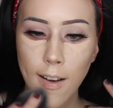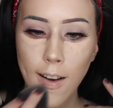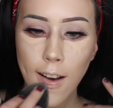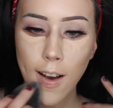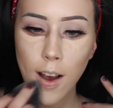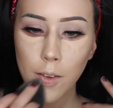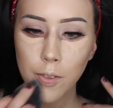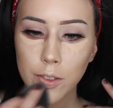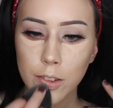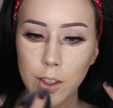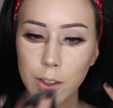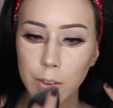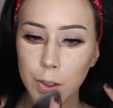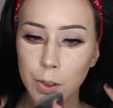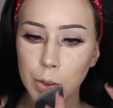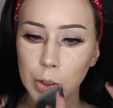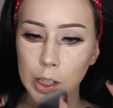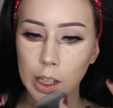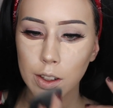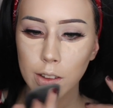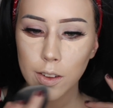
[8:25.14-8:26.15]
have
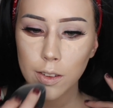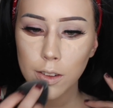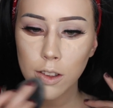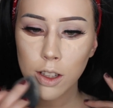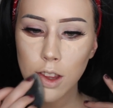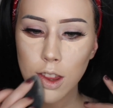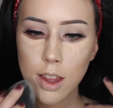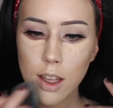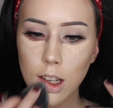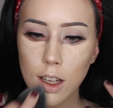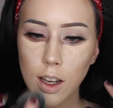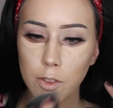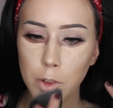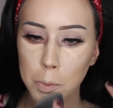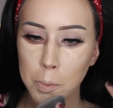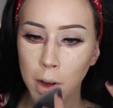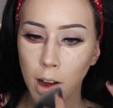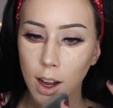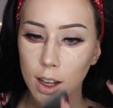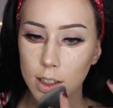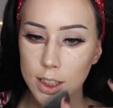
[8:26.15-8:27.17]
to think of a
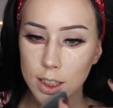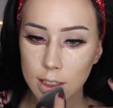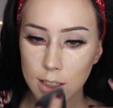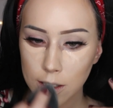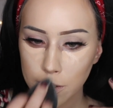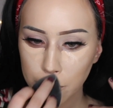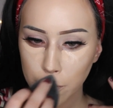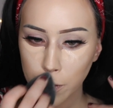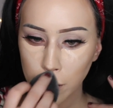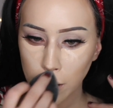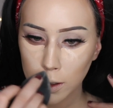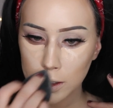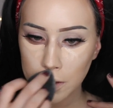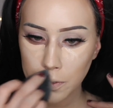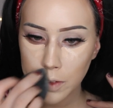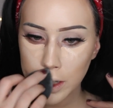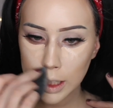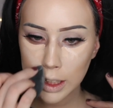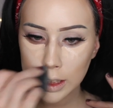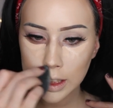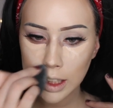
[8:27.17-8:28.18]
positive for all of
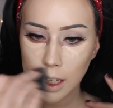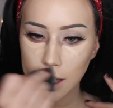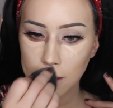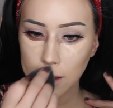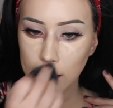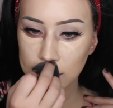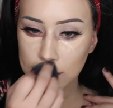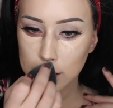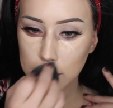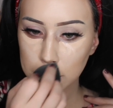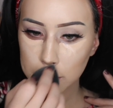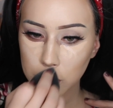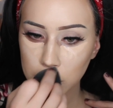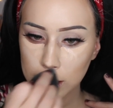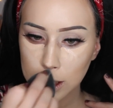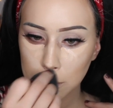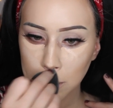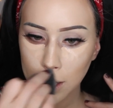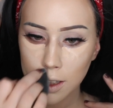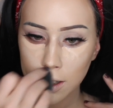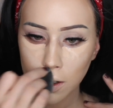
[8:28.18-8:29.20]
this, and that's
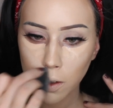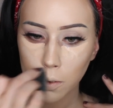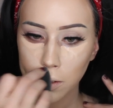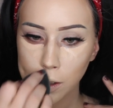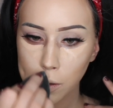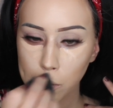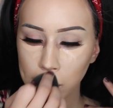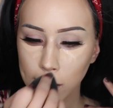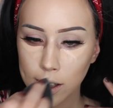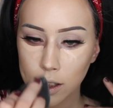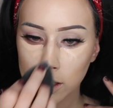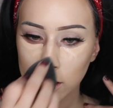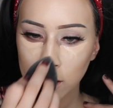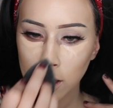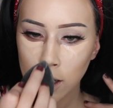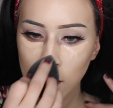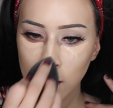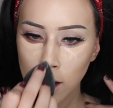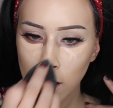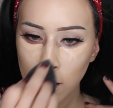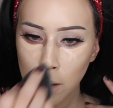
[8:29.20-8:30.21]
just about the only one.
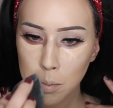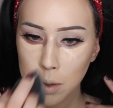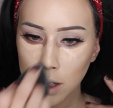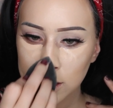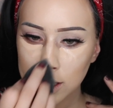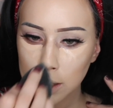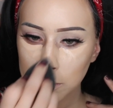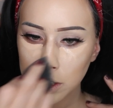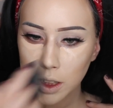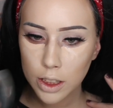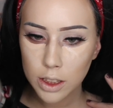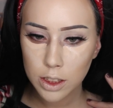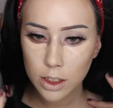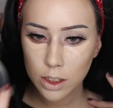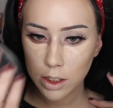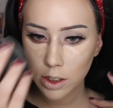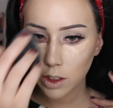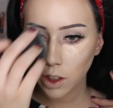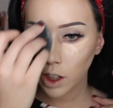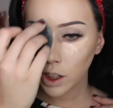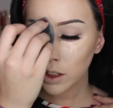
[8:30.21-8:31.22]
Plus I'm gonna
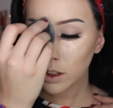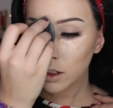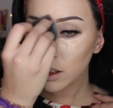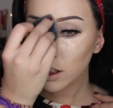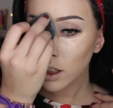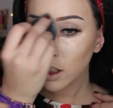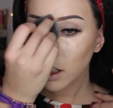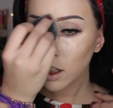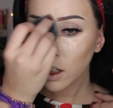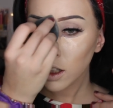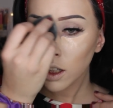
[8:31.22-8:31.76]
start